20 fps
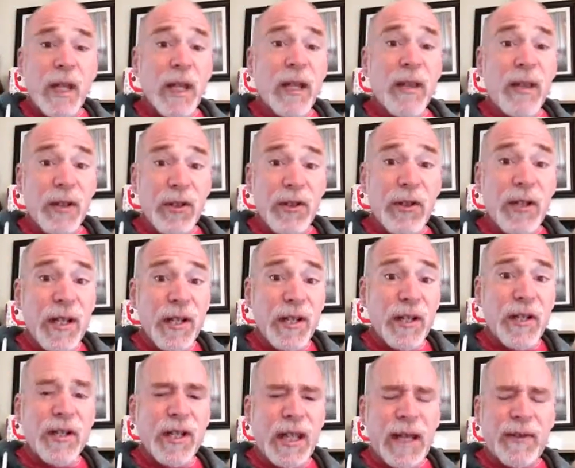And then
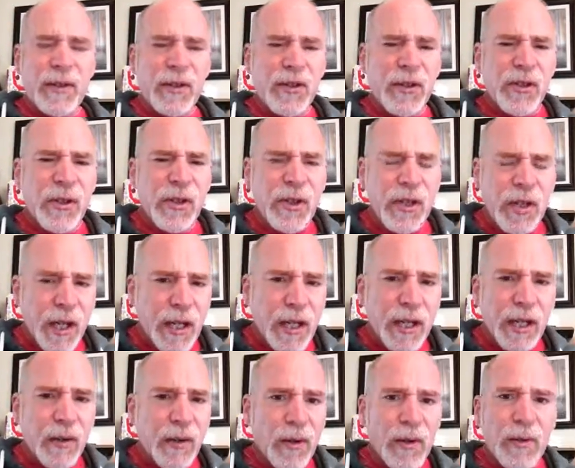Jesus gave a
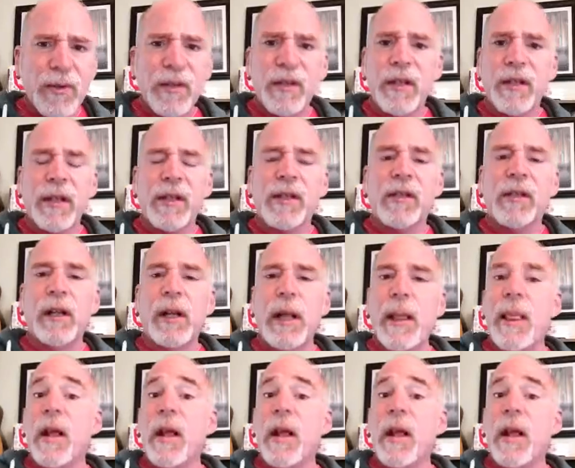stunning close to this.